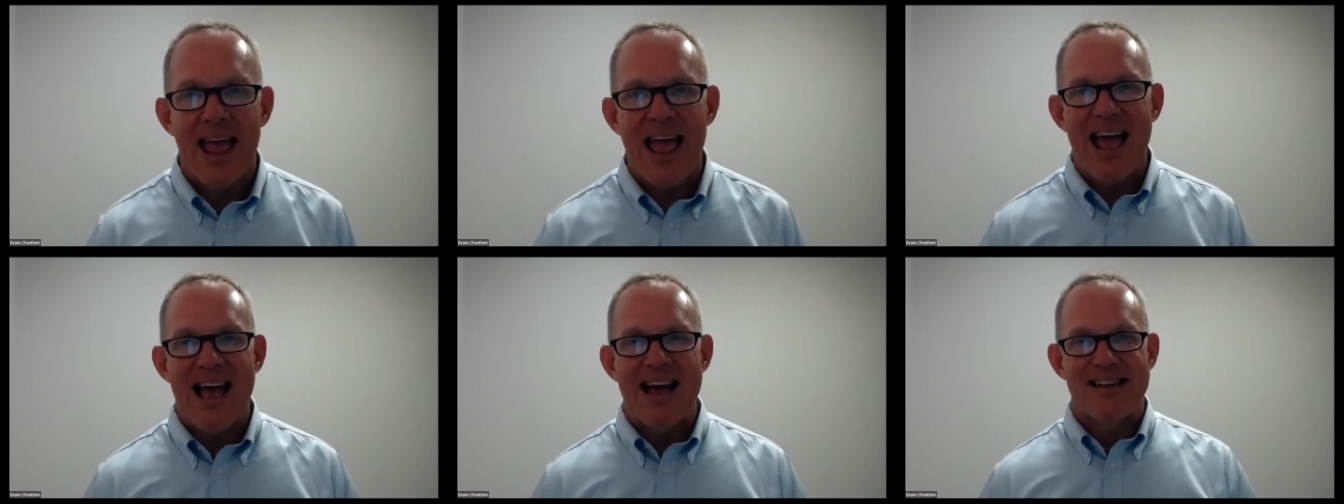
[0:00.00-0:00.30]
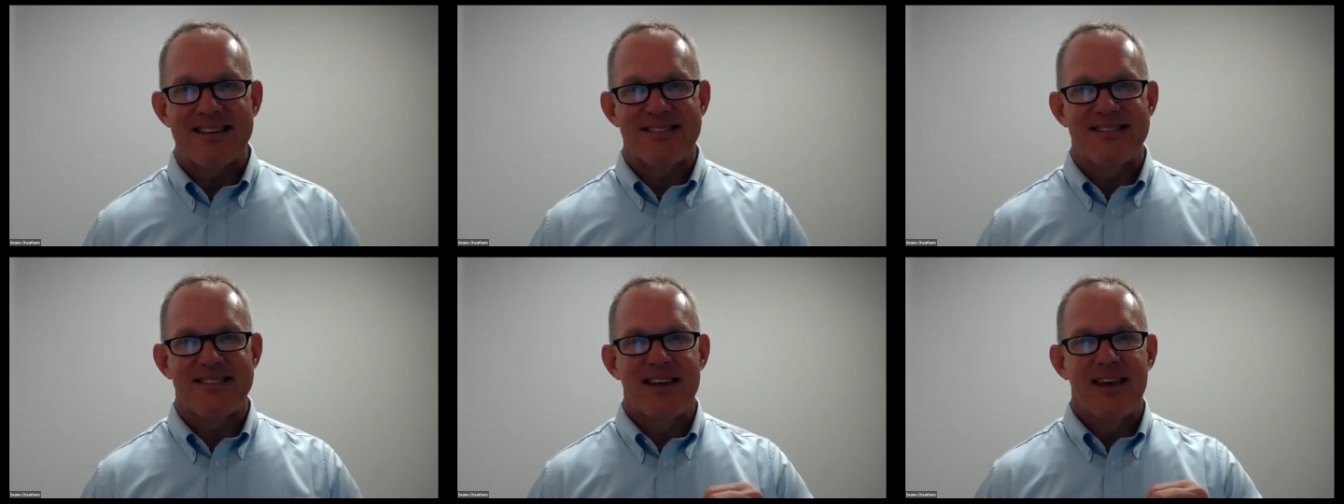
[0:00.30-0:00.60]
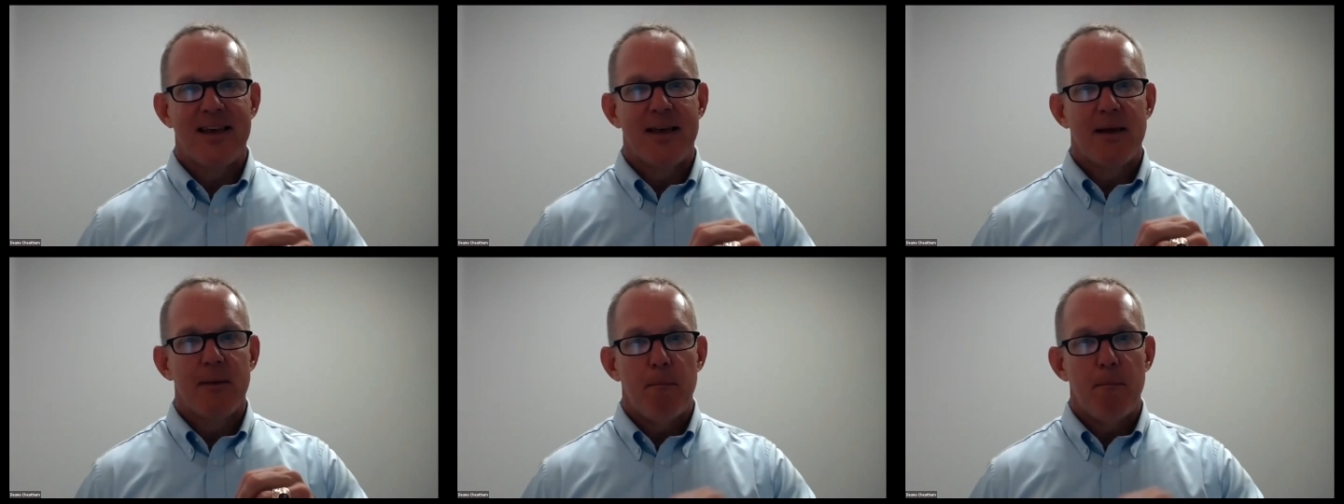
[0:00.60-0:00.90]
as
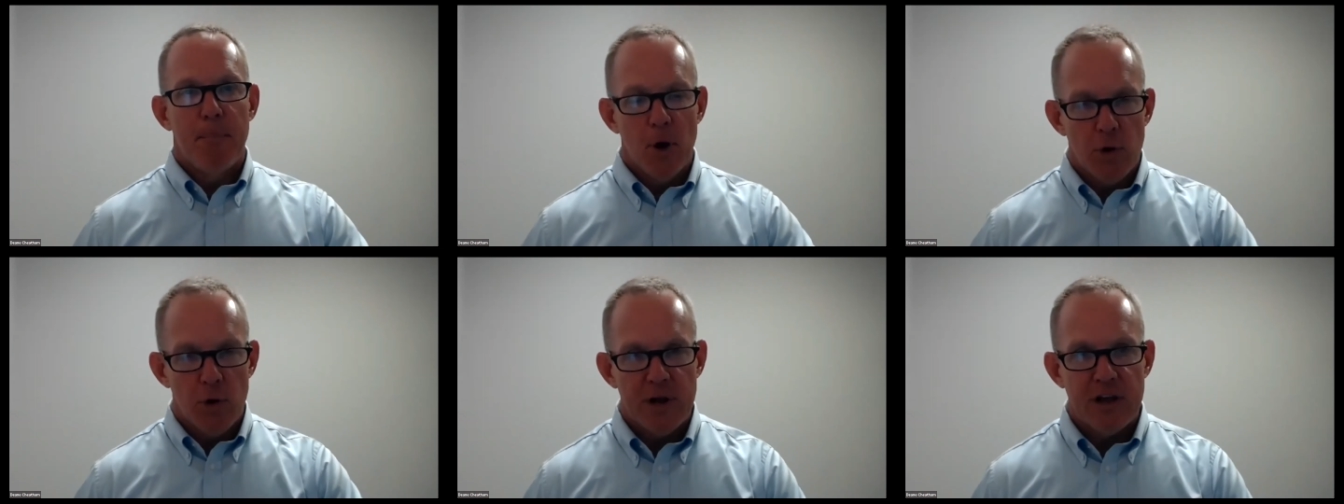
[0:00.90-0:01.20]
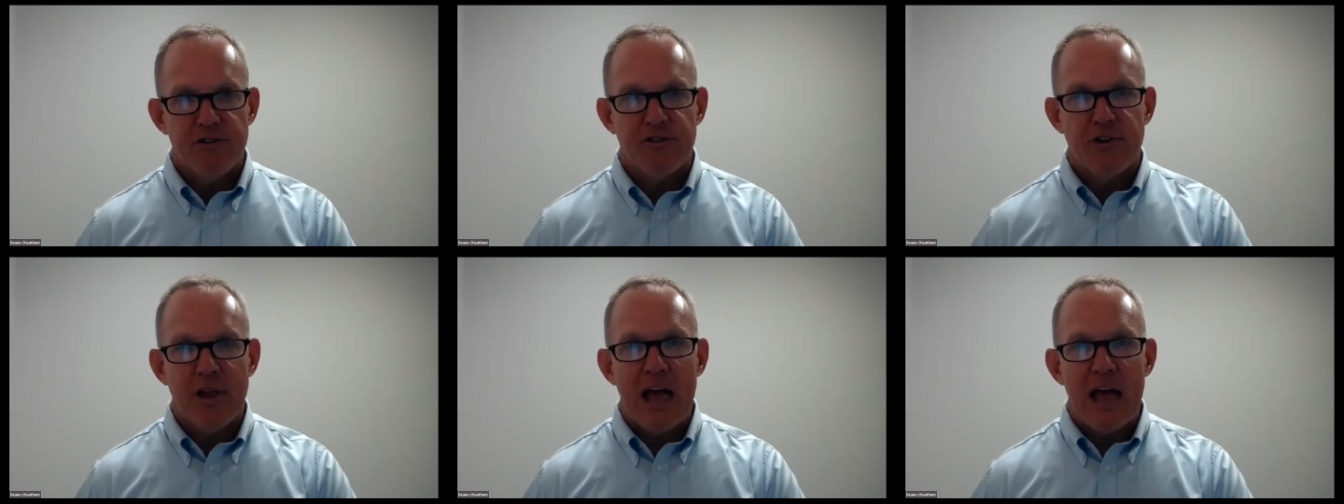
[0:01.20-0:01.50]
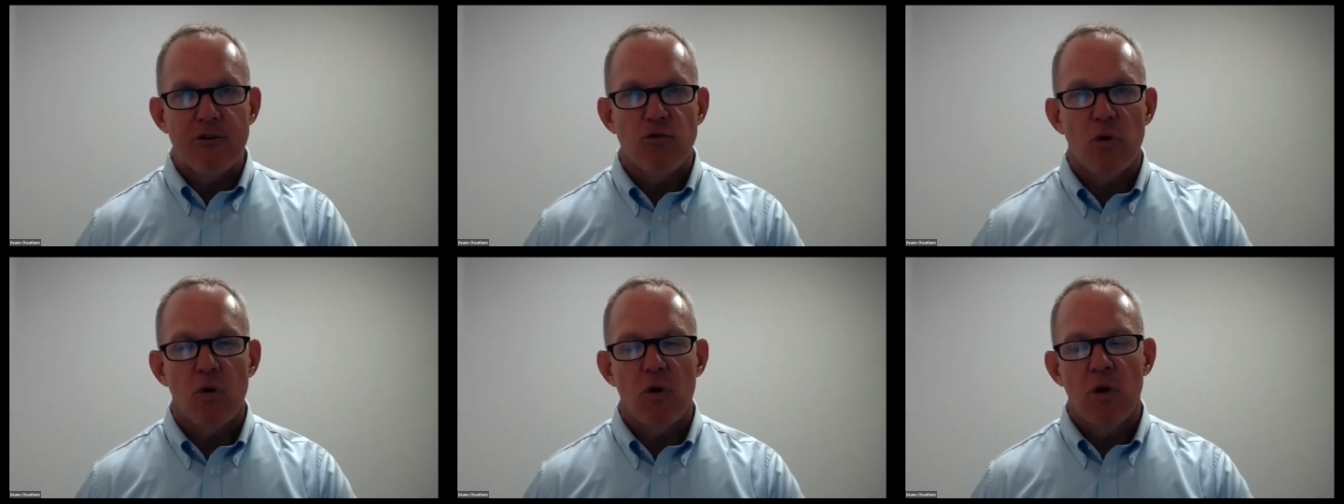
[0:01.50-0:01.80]
building a
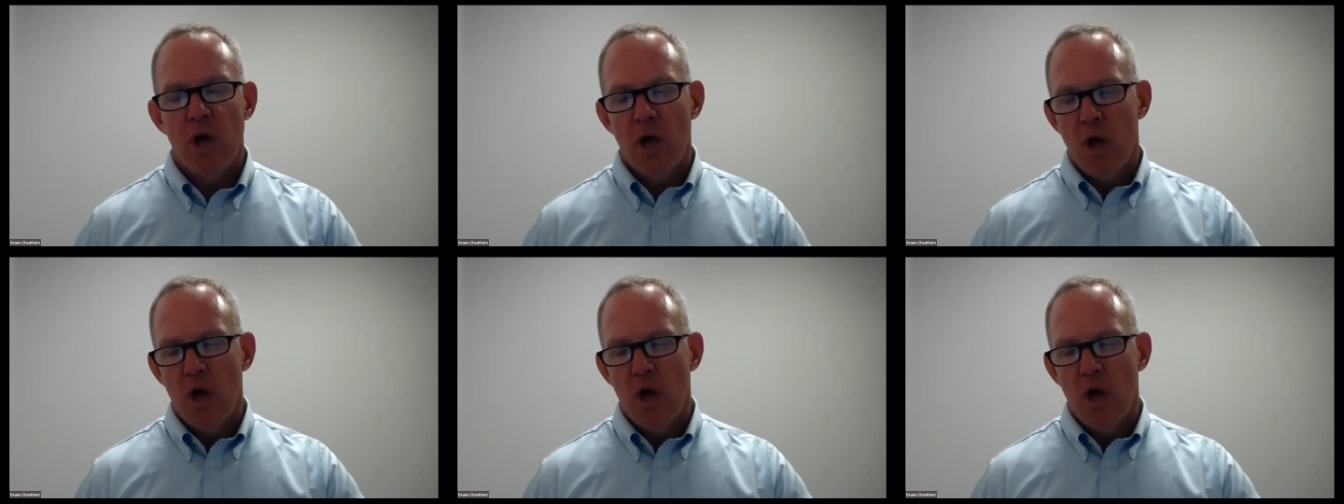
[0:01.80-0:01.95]
schedule,